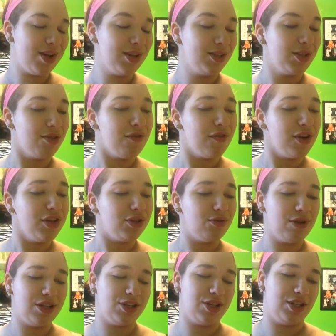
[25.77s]
So the first
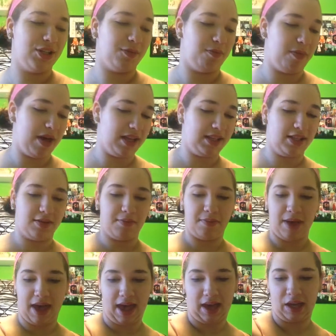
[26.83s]
question is best
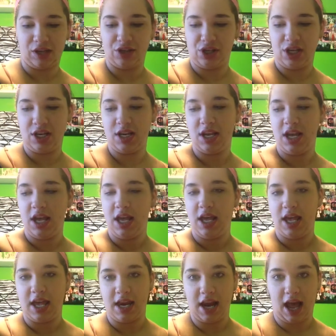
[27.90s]
packaging,
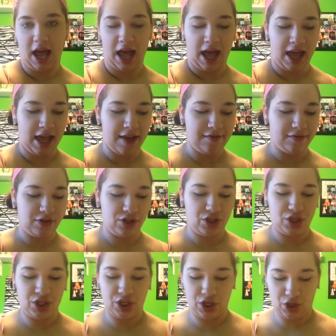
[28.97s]
and I have
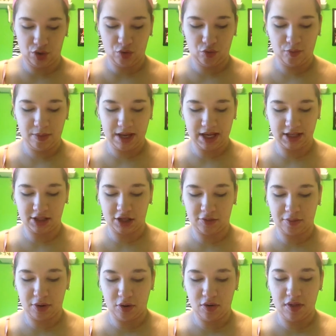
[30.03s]
two because they're
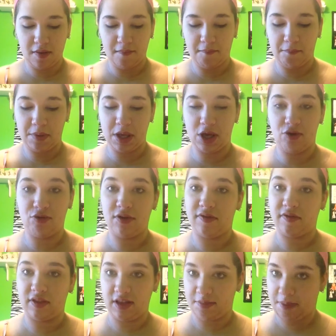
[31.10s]
both
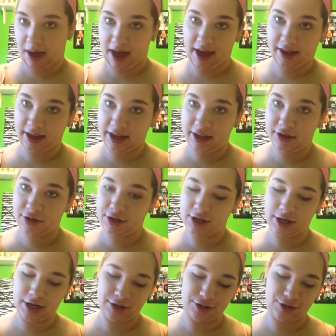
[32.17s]
beautifully packaged
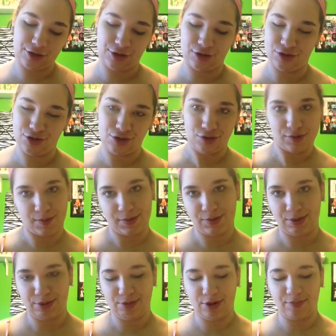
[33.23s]
and I just couldn't choose
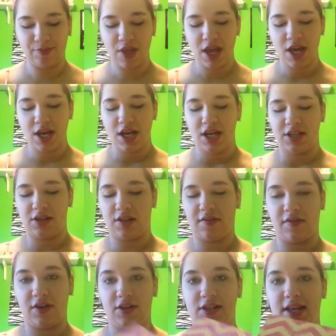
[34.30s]
between one. So the
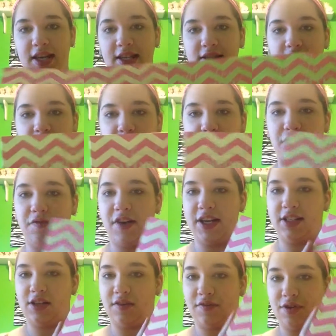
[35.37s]
first thing is the Too
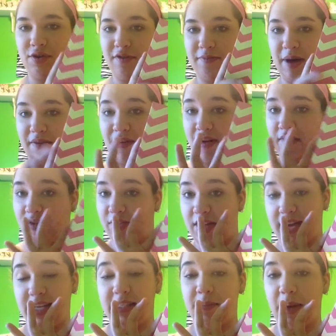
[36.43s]
Faced A Few of My Favorite
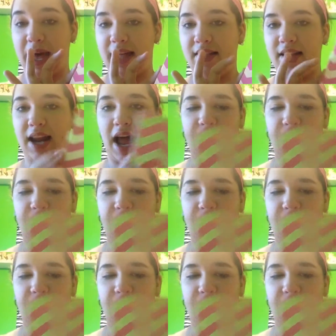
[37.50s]
Things palette.